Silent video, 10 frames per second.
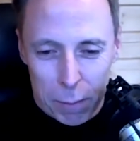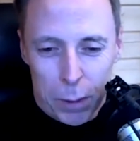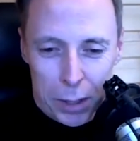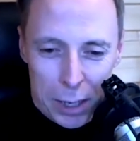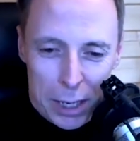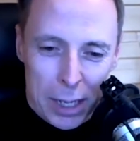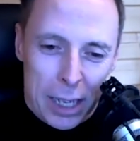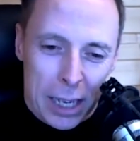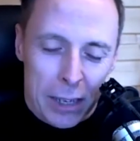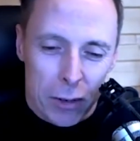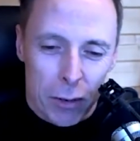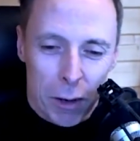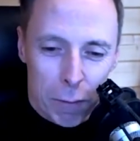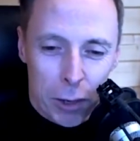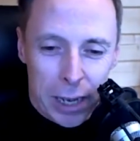but it's doing a
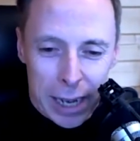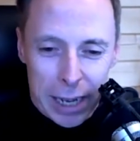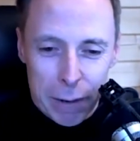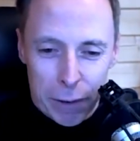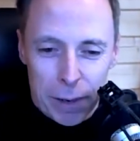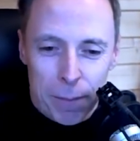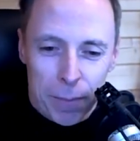front lever.